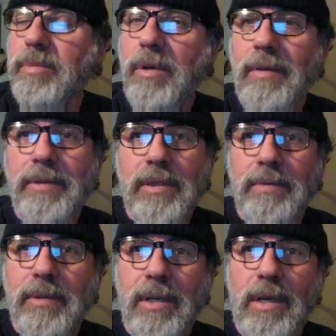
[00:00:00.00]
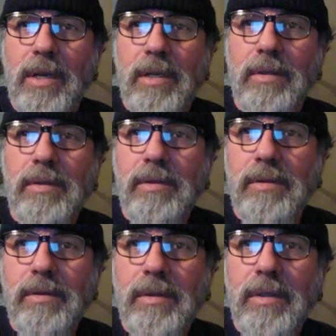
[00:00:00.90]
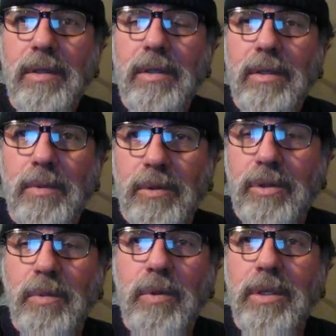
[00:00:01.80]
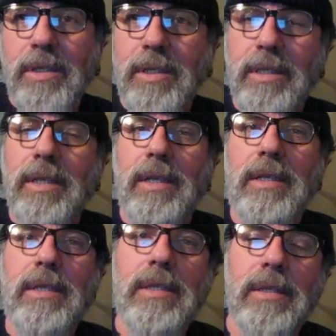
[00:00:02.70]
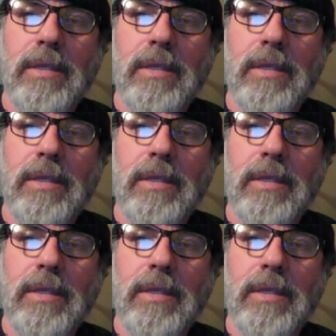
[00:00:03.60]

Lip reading: prophets of God was the one sent.